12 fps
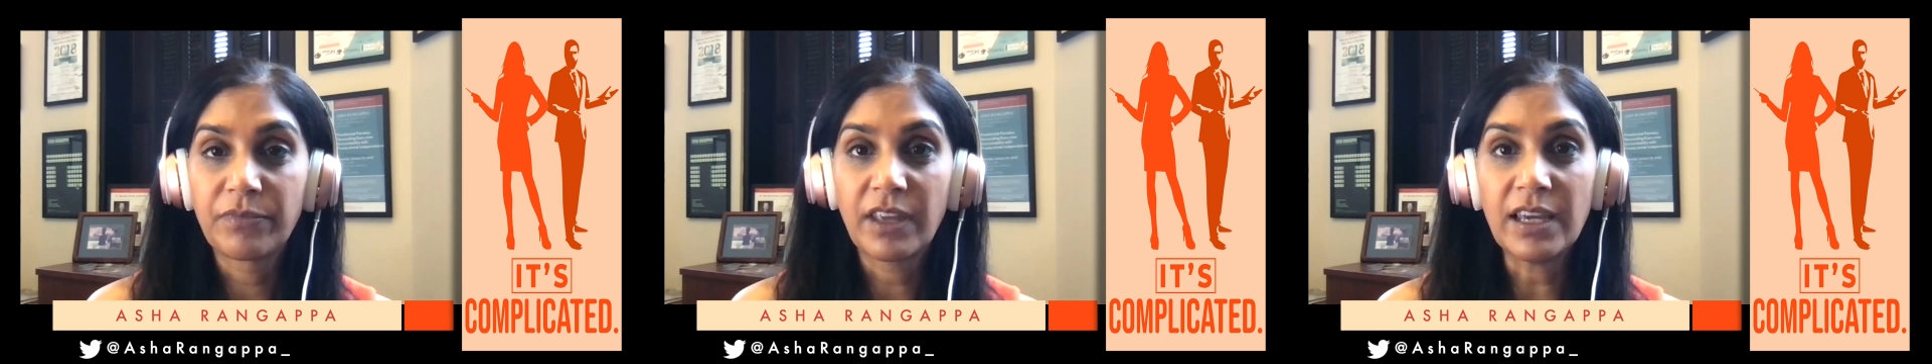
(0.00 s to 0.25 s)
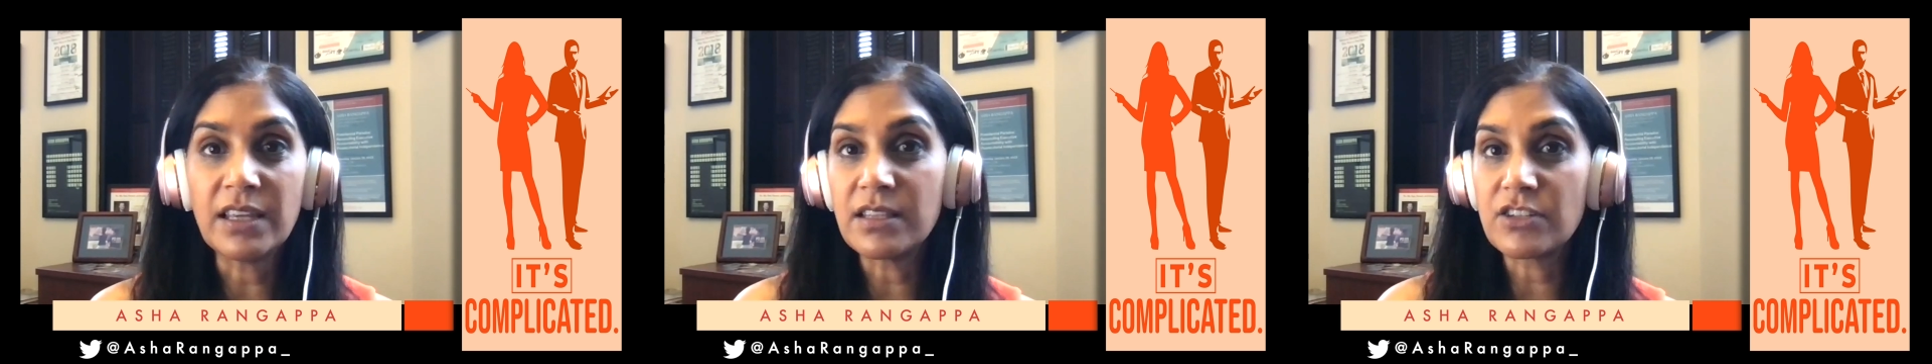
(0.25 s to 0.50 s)

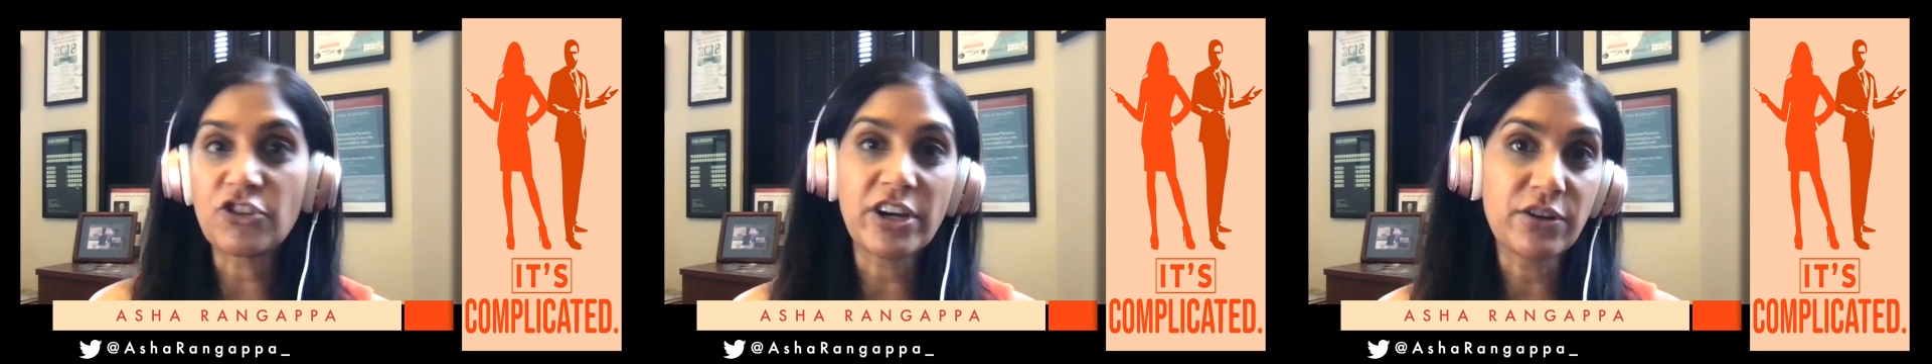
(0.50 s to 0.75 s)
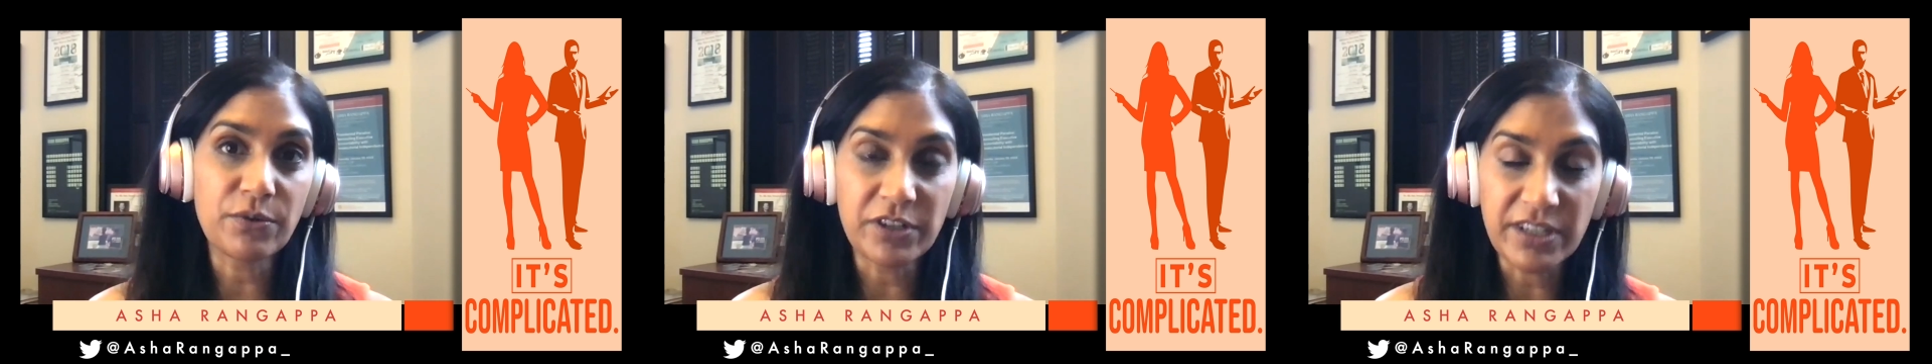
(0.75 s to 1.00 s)
in this
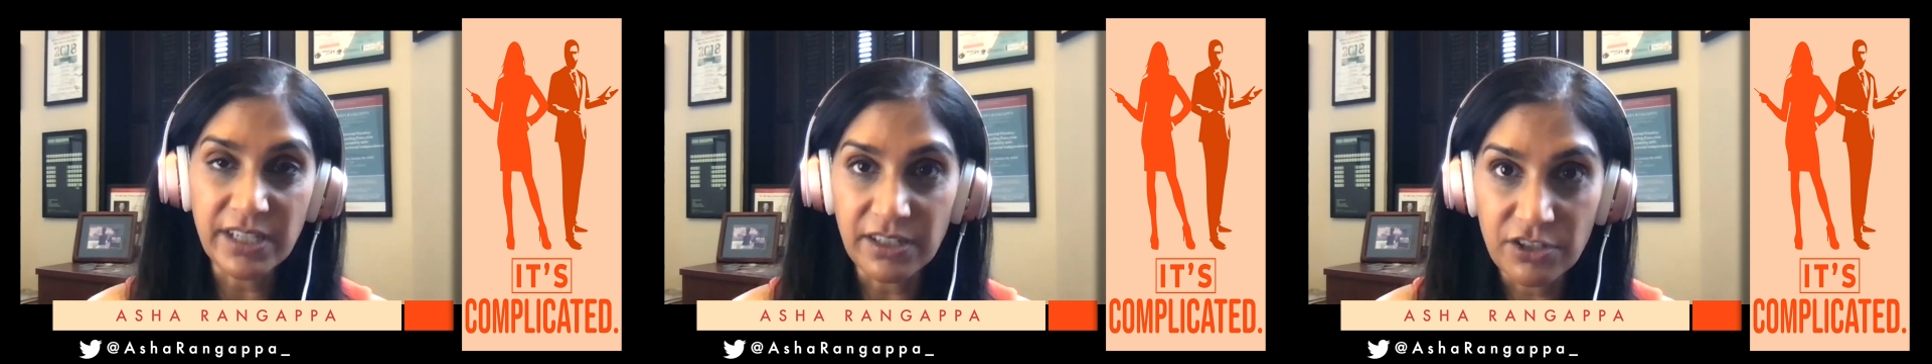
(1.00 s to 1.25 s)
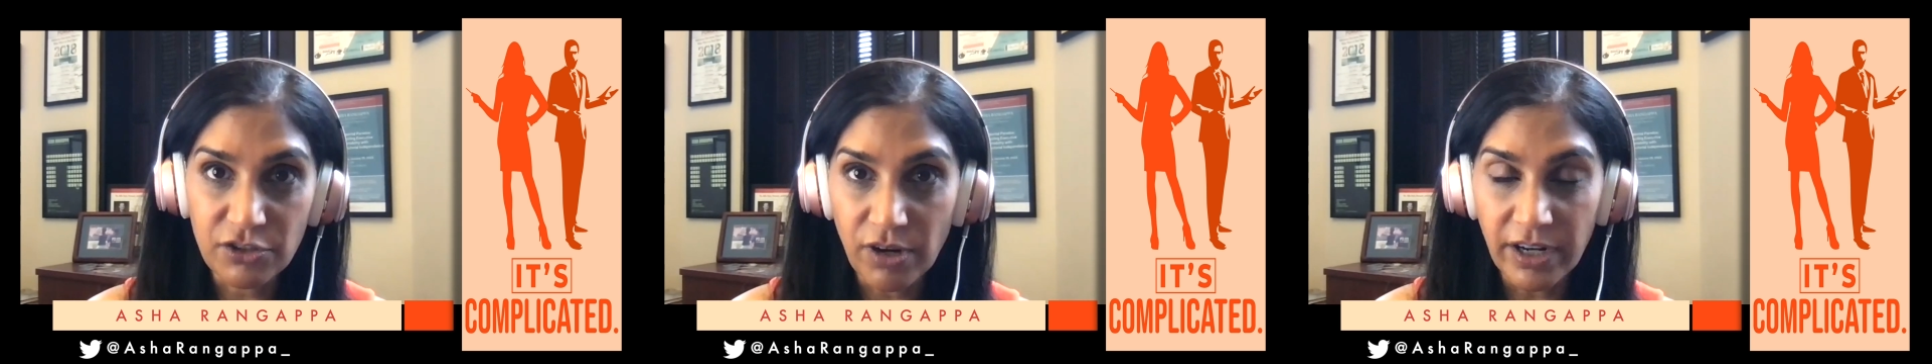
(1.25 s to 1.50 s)
January
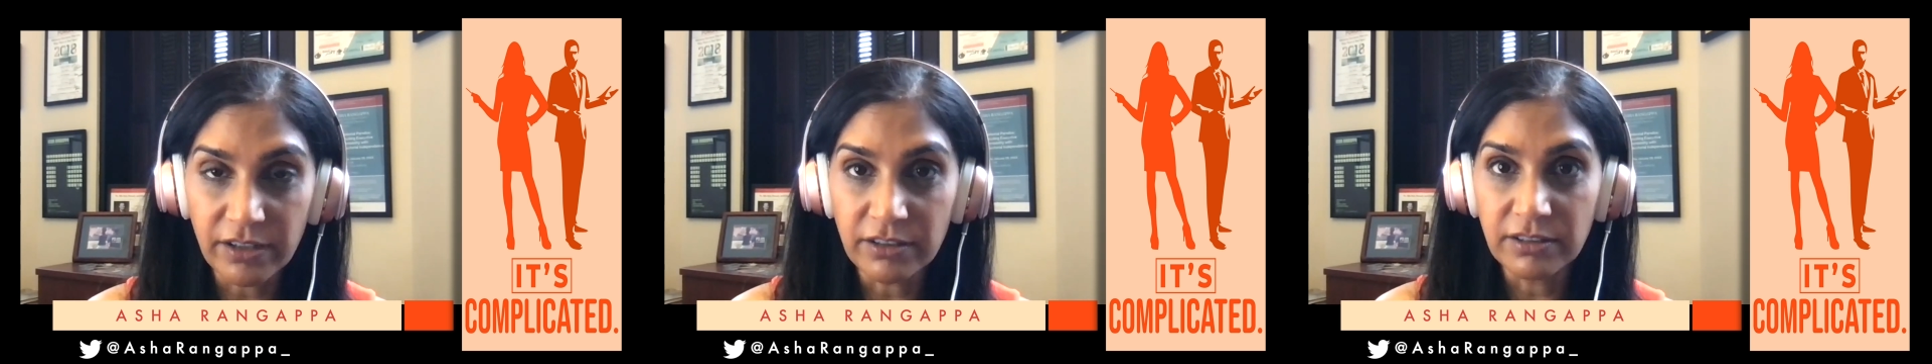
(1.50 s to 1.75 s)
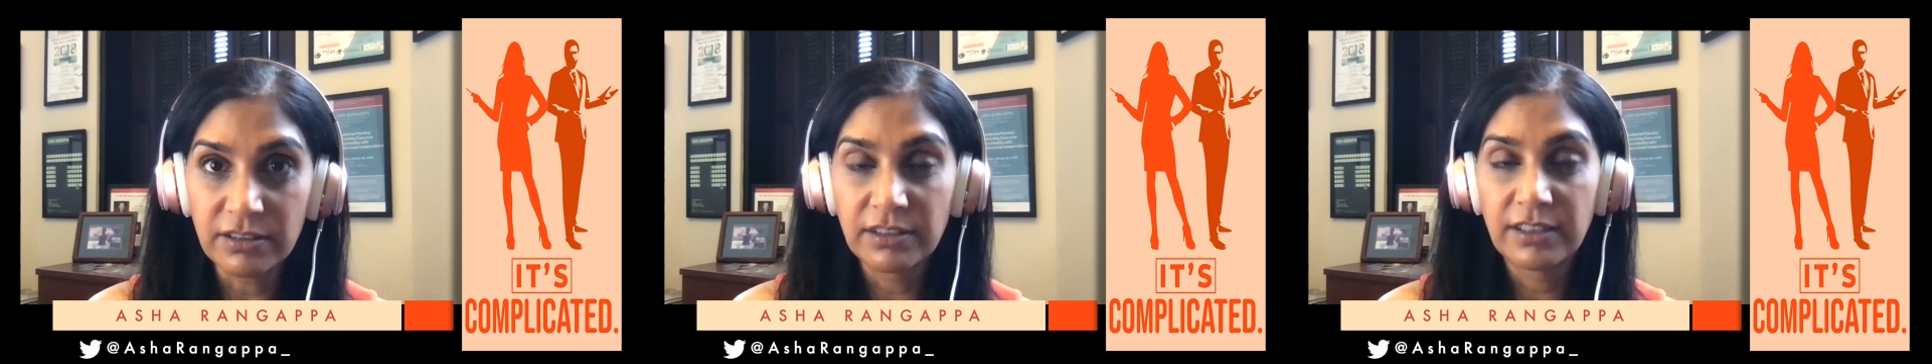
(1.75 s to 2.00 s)
6th trial.